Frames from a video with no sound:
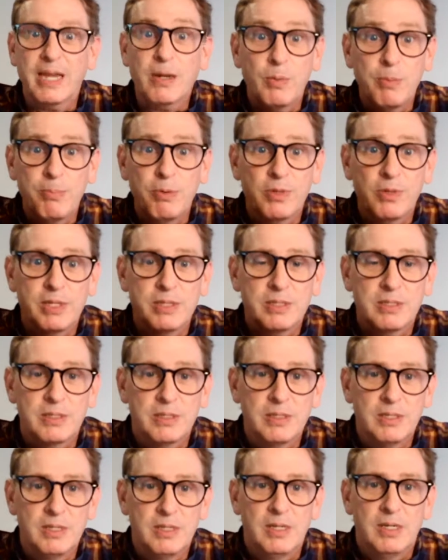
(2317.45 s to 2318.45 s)
can we
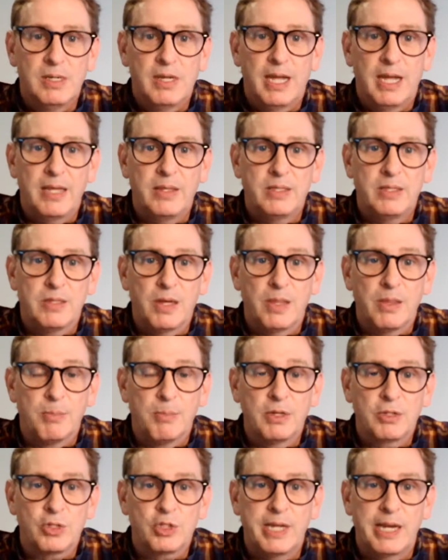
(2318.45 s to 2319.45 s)
add these on the
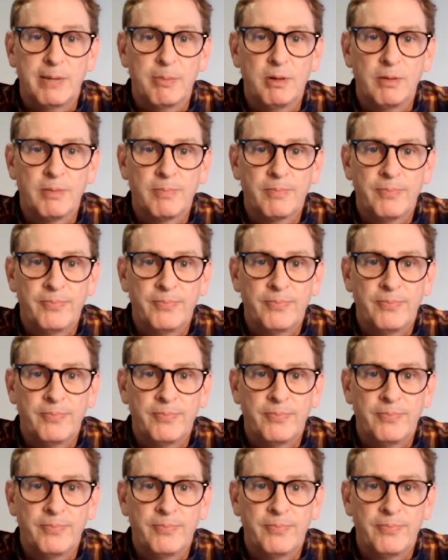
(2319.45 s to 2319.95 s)
merch table?"